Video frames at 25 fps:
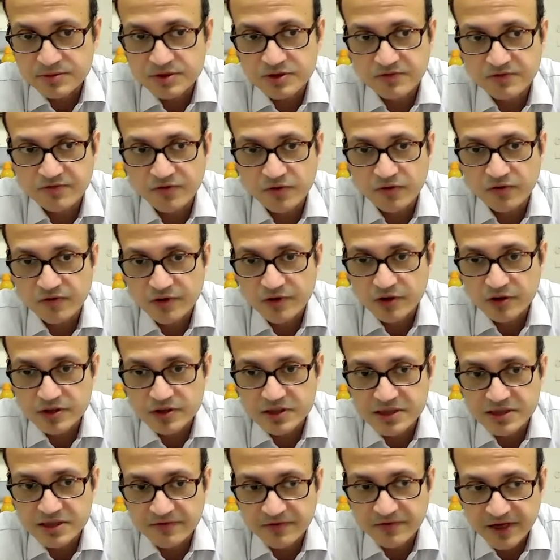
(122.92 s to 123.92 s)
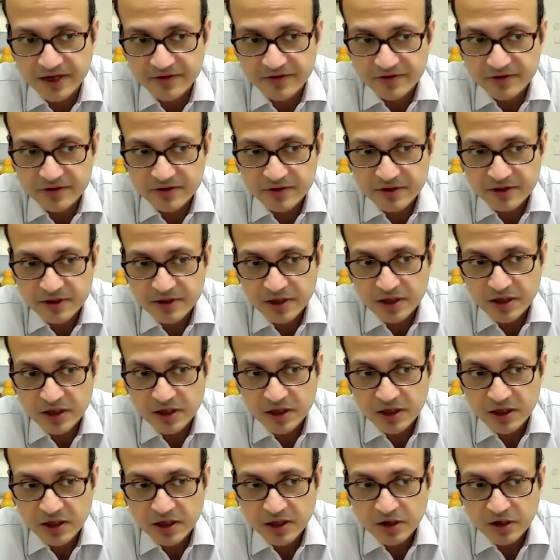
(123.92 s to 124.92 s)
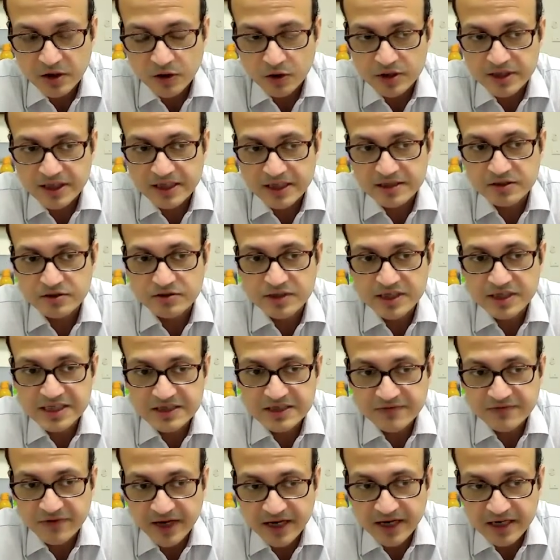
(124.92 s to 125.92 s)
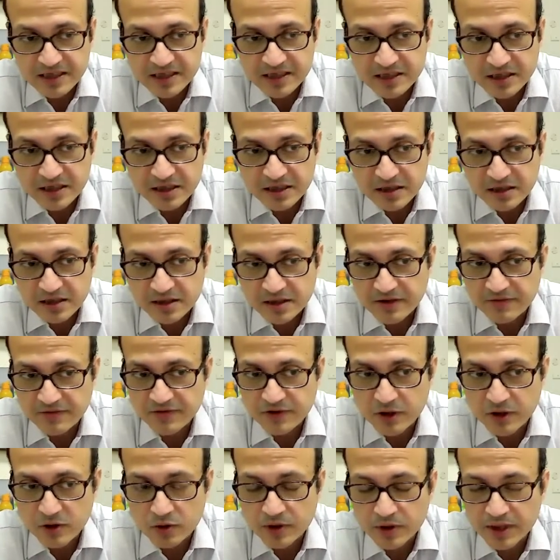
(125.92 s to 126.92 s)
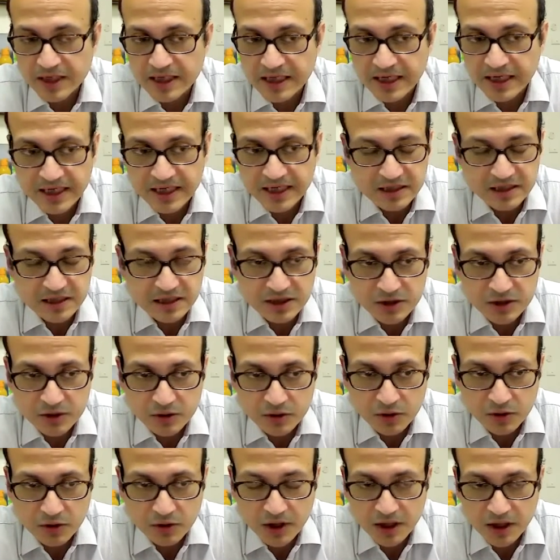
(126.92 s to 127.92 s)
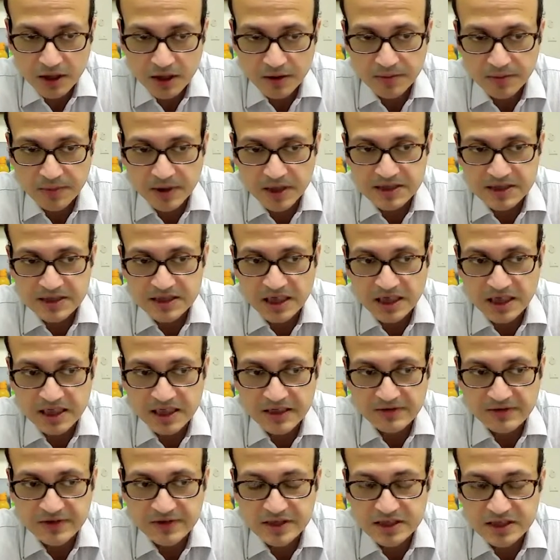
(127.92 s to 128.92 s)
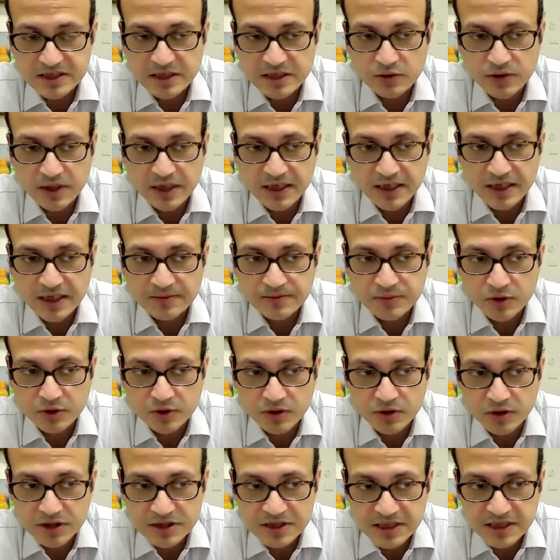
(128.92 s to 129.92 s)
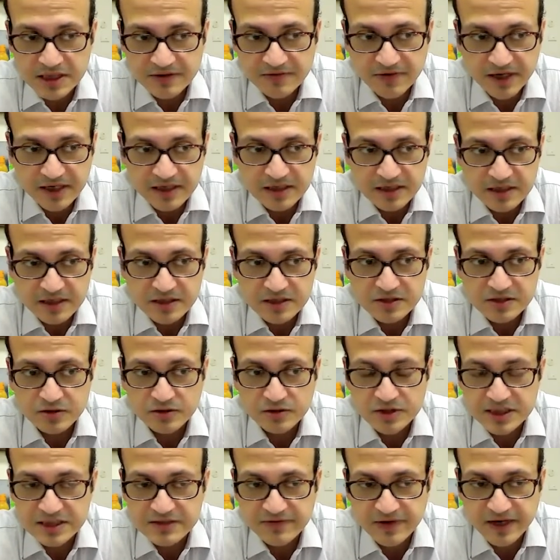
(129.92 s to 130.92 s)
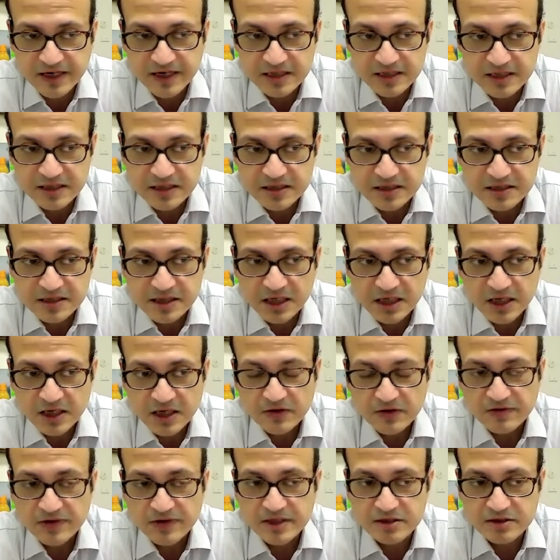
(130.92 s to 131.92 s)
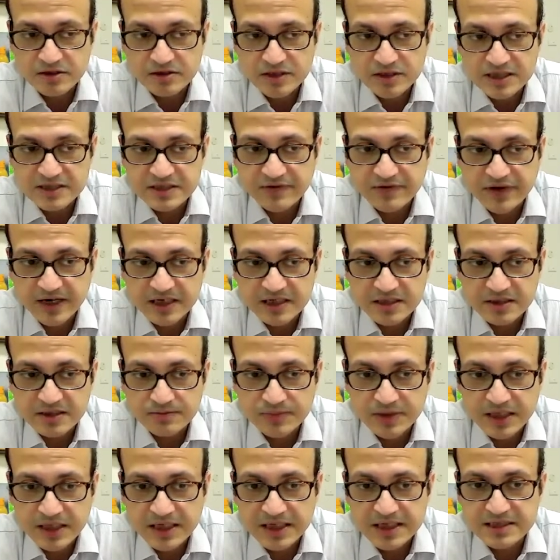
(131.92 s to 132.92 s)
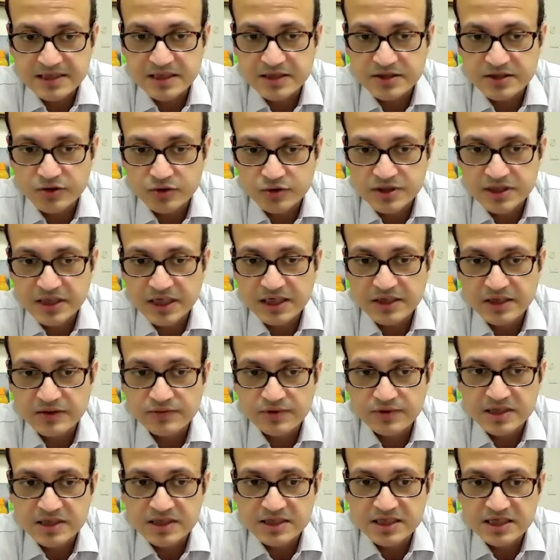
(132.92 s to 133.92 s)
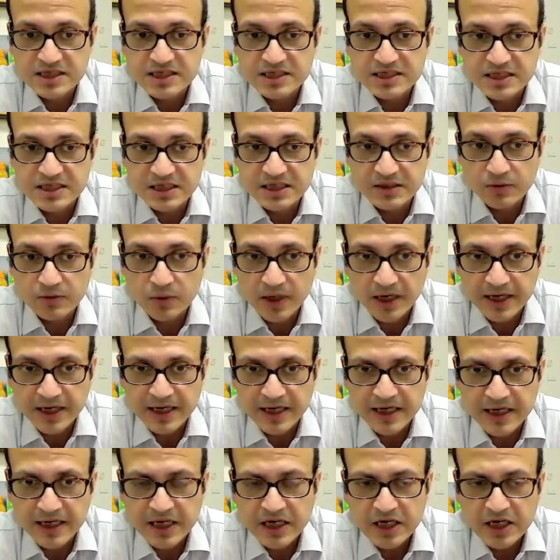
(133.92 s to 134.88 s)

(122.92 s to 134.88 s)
of overall survival, or that the risk factor, if you're looking at a study which is looking at prognostic factors or risk factors, whether risk factor B is associated with disease Y.